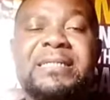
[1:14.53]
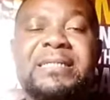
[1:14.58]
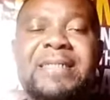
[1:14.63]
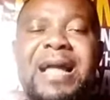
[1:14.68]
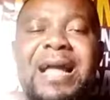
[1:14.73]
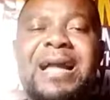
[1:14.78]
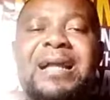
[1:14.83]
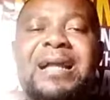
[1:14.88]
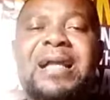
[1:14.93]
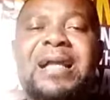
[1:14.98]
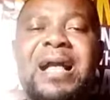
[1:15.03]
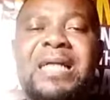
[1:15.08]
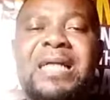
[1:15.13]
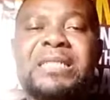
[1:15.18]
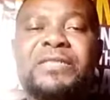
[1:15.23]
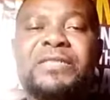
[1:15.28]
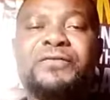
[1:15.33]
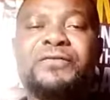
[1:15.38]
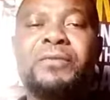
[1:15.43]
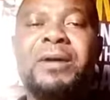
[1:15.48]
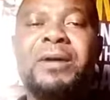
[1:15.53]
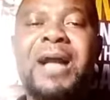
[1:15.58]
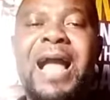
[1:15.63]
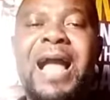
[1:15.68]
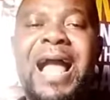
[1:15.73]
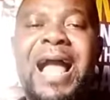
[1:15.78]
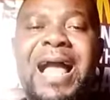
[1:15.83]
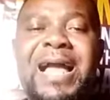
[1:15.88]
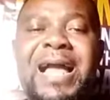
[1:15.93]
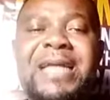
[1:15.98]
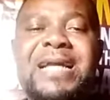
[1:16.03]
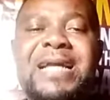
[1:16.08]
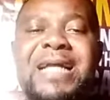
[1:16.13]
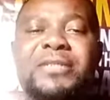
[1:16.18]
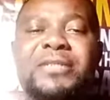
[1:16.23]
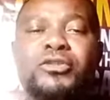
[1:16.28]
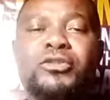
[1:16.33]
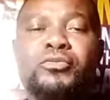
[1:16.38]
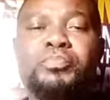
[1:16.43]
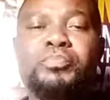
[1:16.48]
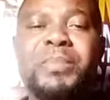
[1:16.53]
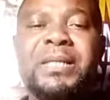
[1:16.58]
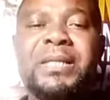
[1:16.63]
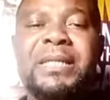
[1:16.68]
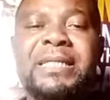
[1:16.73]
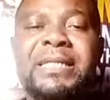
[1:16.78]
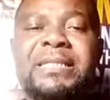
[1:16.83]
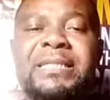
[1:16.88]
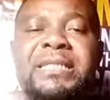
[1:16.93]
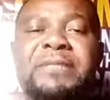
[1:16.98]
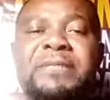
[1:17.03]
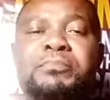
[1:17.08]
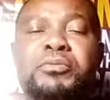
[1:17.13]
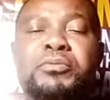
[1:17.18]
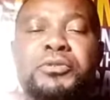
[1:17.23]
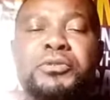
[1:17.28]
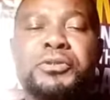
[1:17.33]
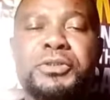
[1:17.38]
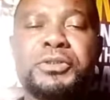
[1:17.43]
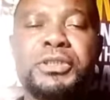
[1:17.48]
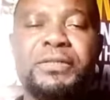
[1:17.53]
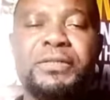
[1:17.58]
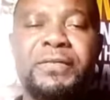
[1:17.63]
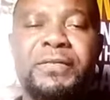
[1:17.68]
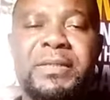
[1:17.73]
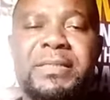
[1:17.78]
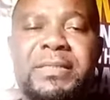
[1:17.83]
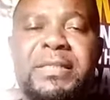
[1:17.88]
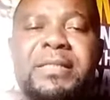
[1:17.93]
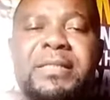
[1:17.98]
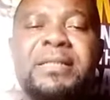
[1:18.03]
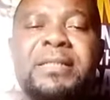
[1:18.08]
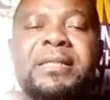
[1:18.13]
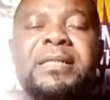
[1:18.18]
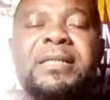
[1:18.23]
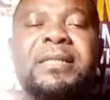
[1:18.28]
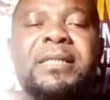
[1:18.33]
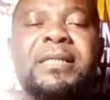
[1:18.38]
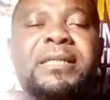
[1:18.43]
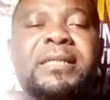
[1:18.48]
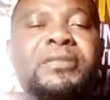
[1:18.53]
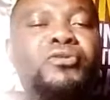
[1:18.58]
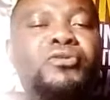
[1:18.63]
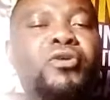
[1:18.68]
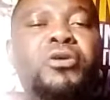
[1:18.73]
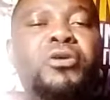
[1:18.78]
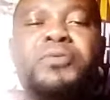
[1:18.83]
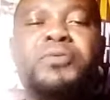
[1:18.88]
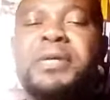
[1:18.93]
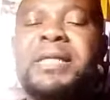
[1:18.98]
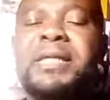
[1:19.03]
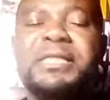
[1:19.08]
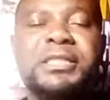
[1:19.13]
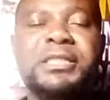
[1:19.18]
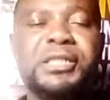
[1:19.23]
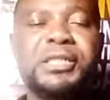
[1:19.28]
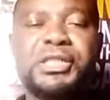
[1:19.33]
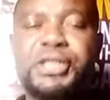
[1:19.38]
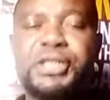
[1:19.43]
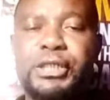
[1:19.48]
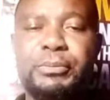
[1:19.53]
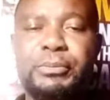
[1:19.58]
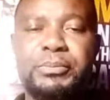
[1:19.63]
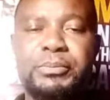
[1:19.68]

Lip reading: that accounts for high and superlative productivity is called relationship.